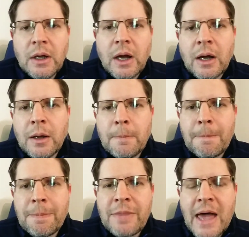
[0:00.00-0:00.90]

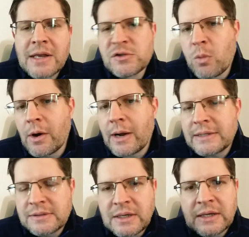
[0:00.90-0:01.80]
that is where
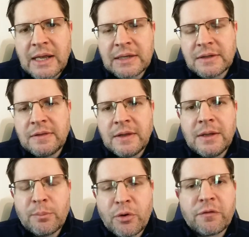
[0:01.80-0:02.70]
I connected
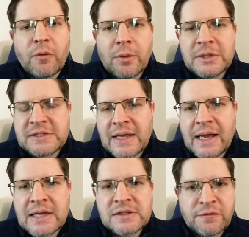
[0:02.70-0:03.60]
the performance
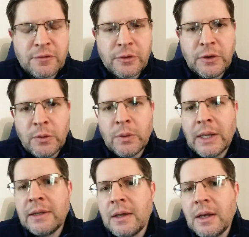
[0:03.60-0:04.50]
task for the unit